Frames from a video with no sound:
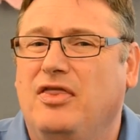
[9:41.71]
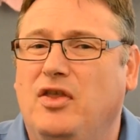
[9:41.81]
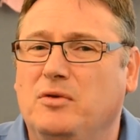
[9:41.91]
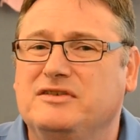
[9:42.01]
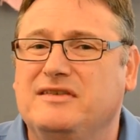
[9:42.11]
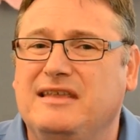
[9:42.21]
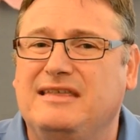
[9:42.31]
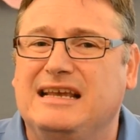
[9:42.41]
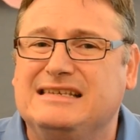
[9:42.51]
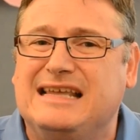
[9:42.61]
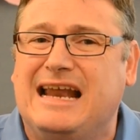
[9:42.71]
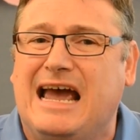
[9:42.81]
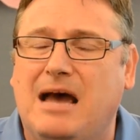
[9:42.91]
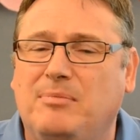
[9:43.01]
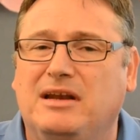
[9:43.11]
Those are the things that
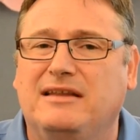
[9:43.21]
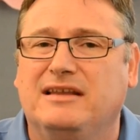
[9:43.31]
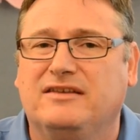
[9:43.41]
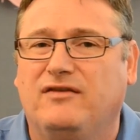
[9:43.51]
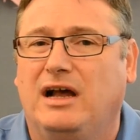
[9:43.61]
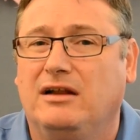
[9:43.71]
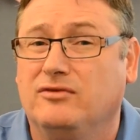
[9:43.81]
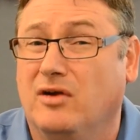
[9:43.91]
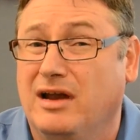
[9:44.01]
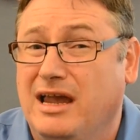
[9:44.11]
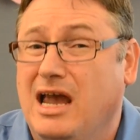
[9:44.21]
happen in this file drawer.